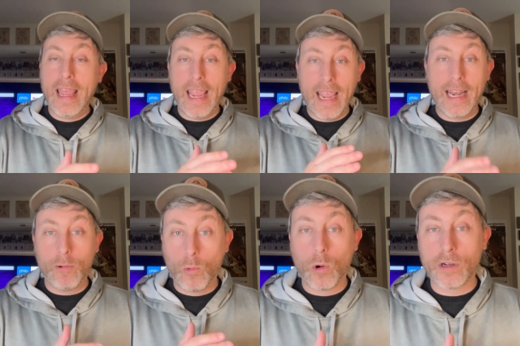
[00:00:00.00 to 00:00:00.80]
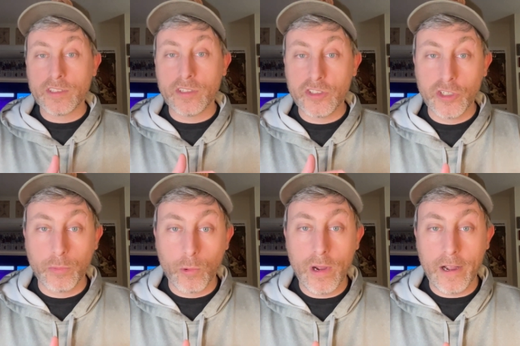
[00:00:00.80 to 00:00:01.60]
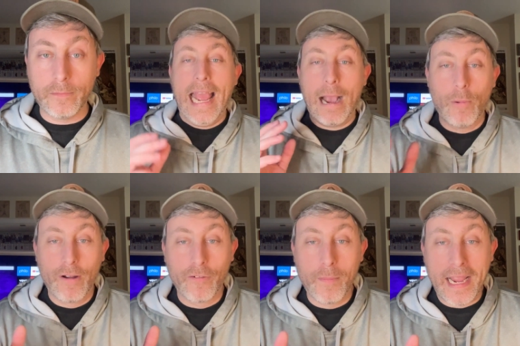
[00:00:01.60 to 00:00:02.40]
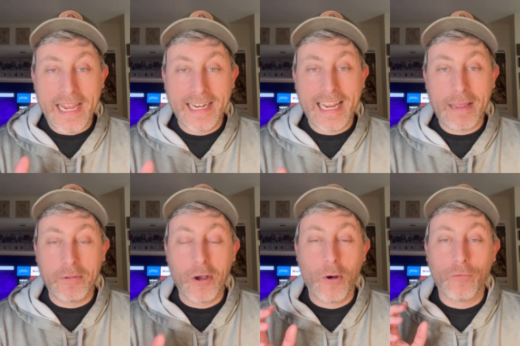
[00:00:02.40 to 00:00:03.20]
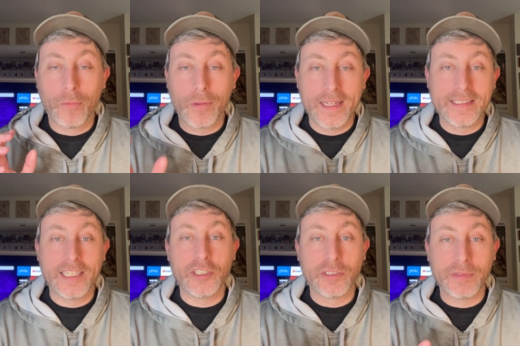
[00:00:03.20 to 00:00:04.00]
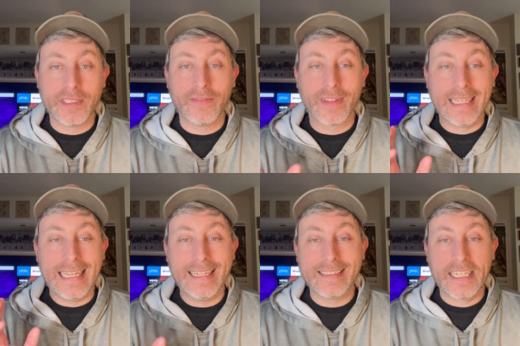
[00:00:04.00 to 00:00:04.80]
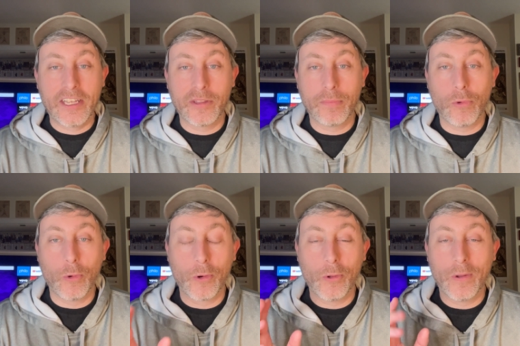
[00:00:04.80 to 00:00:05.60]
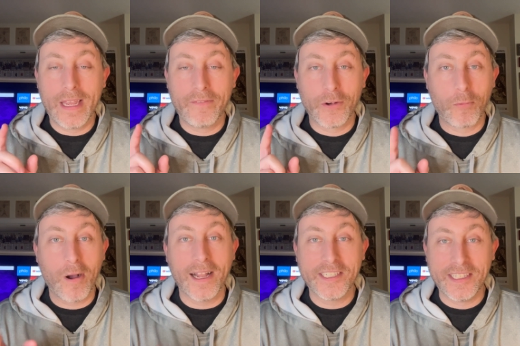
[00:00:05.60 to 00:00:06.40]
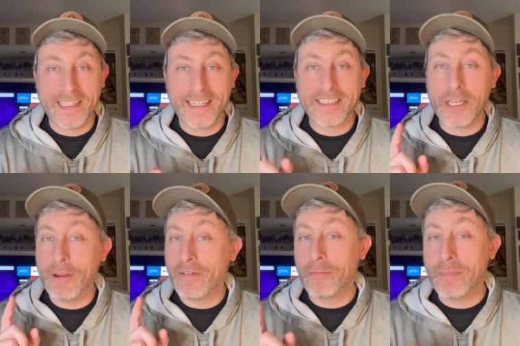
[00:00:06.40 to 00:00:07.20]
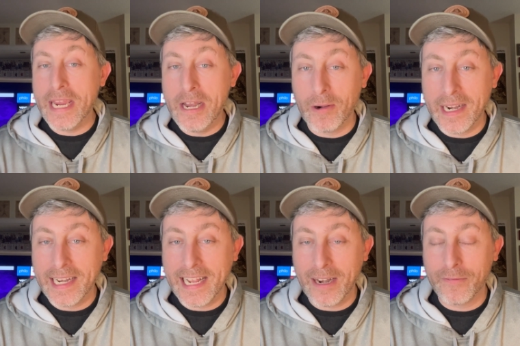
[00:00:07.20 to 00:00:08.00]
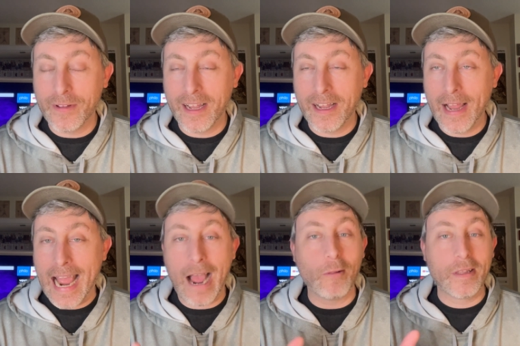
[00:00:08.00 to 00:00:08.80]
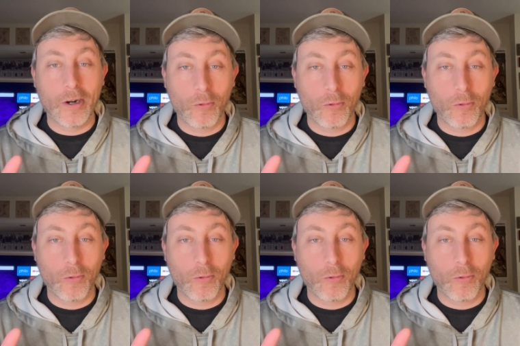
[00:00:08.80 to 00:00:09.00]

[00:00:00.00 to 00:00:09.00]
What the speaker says: and it works super well. However, my end-game goal for PlayStation specifically is to get the Portal. If you're watching this and you have a bead on any kind of outlet or